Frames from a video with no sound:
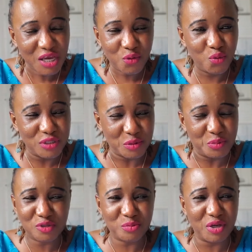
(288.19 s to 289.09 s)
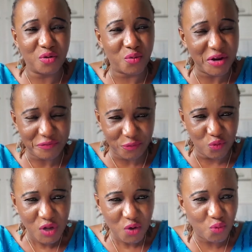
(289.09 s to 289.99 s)
we were supposed to be grateful.
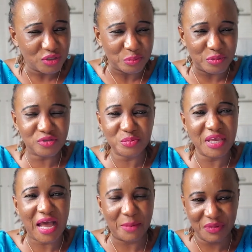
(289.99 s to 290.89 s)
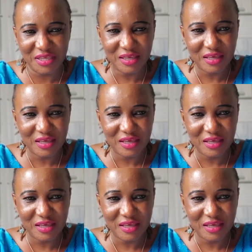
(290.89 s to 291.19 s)
We were supposed to be happy.